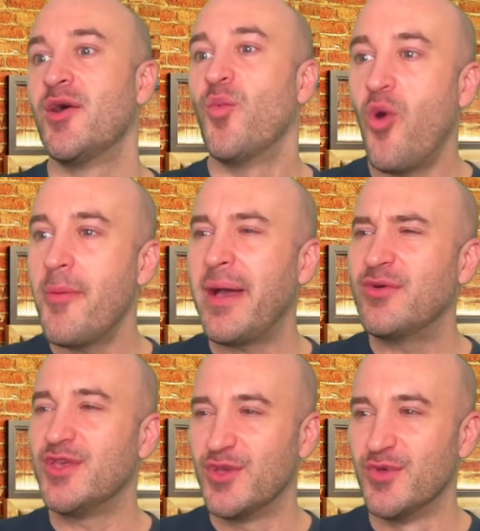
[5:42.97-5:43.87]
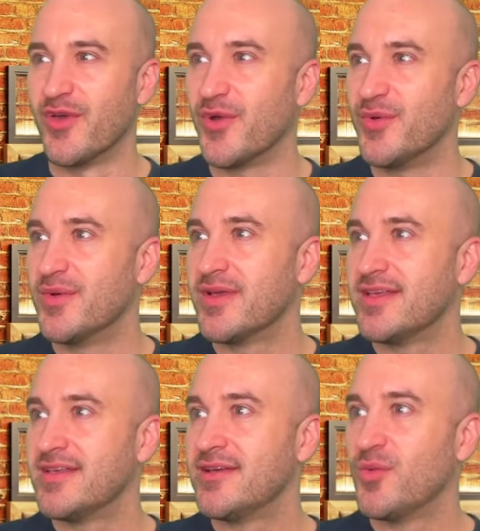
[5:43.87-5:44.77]
What about you, though?
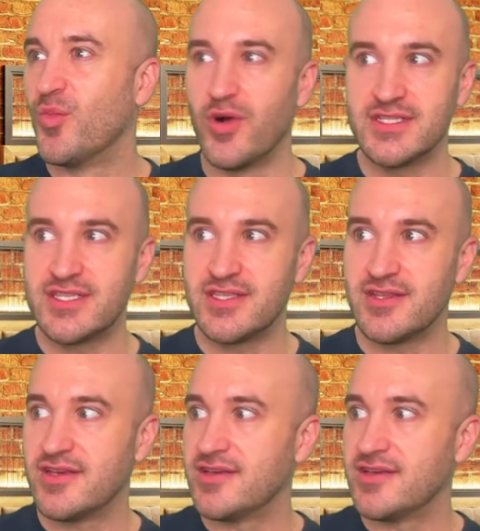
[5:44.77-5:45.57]
What